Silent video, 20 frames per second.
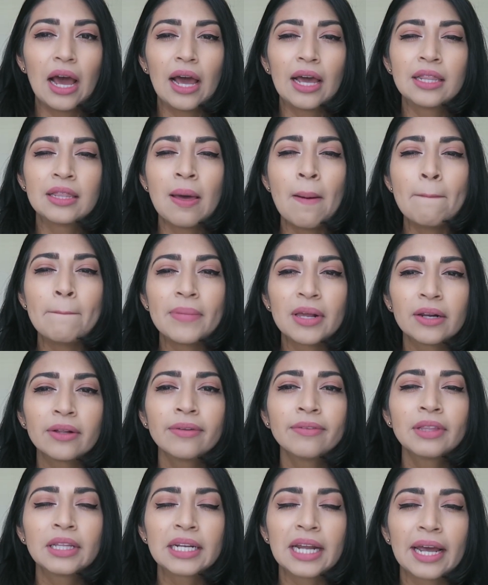in the middle
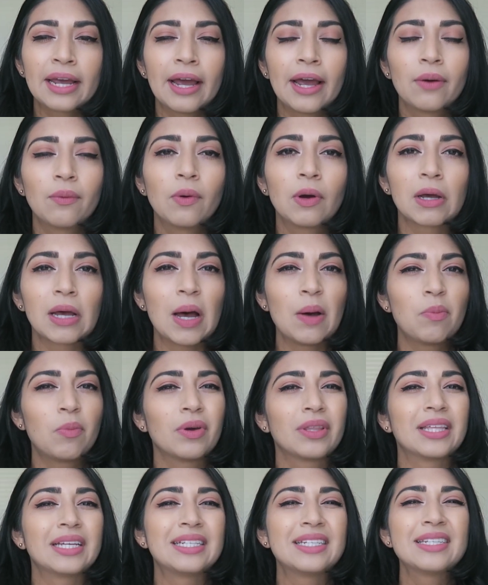of the night, I woke up
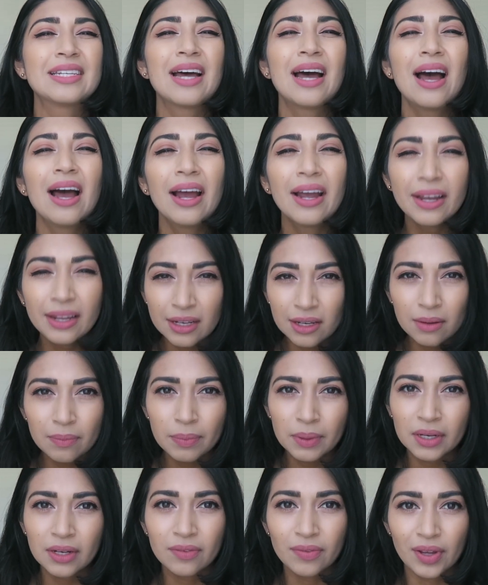with a tiny
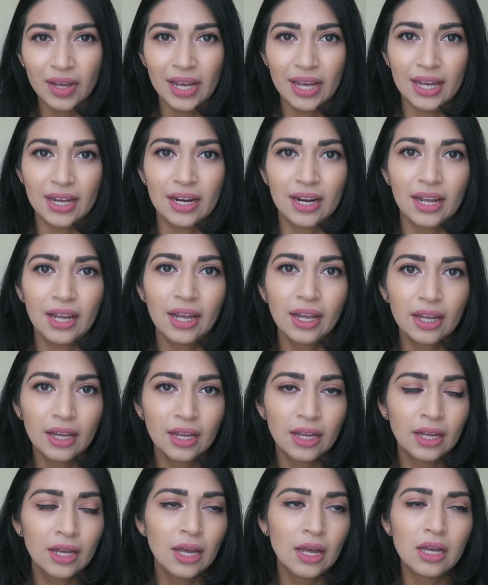bit of a headache,
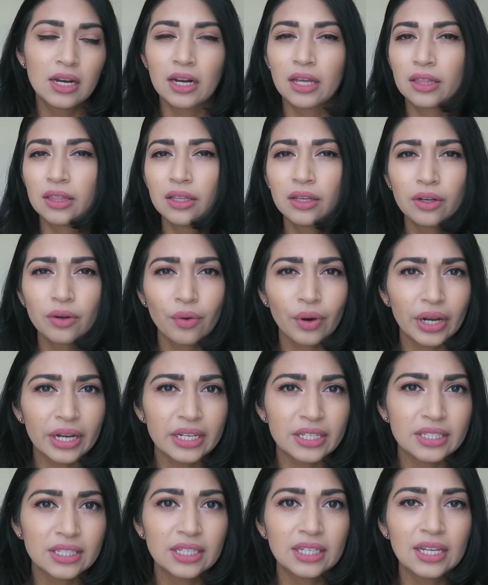nothing
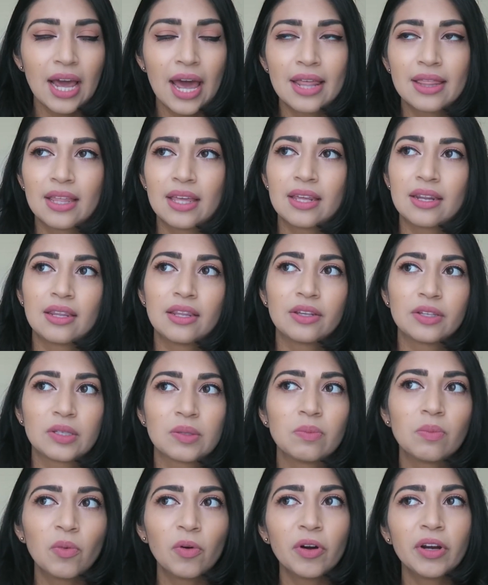crazy. And then this
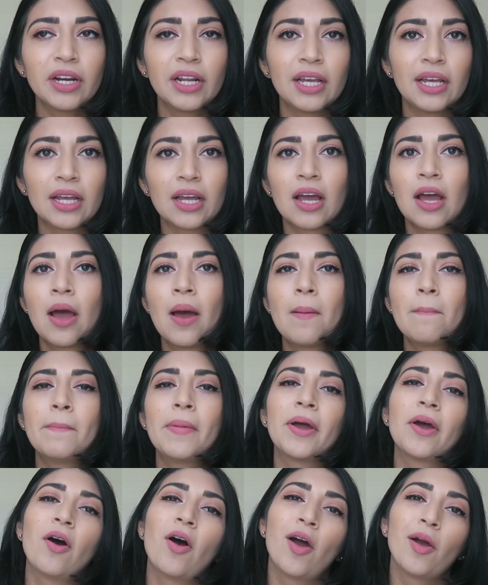morning,
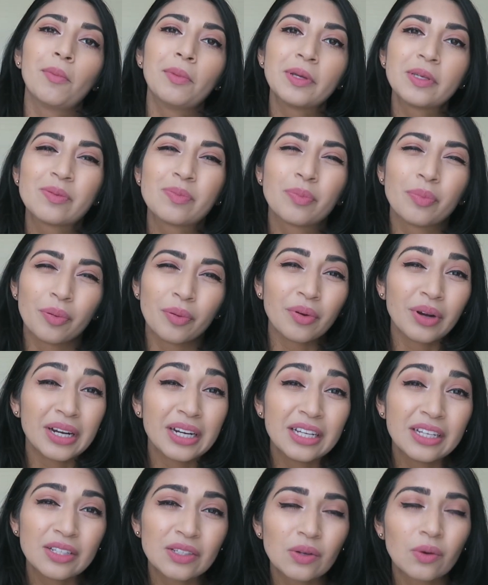my arm is
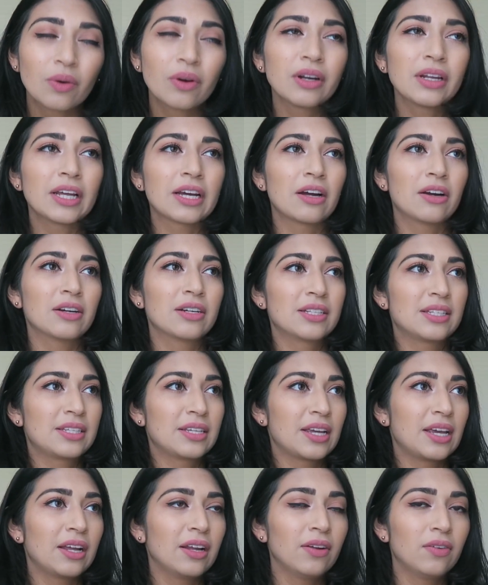pretty sore, like on a
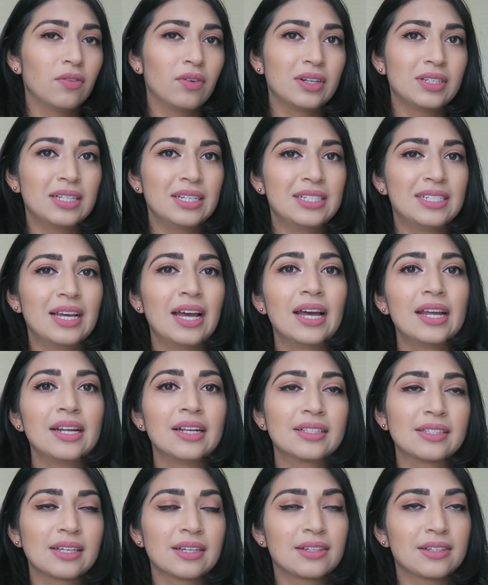scale of 1 to 10,
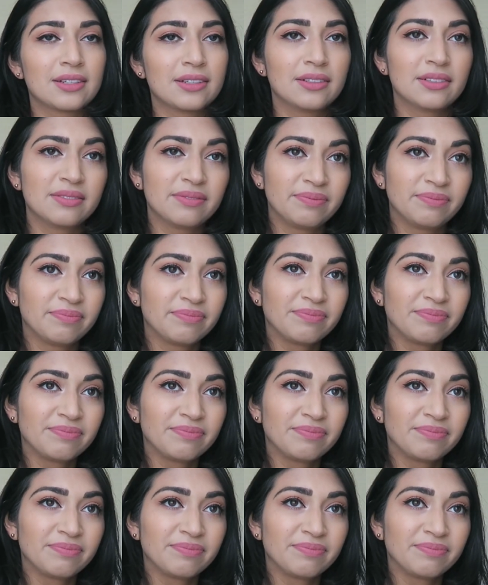it's like a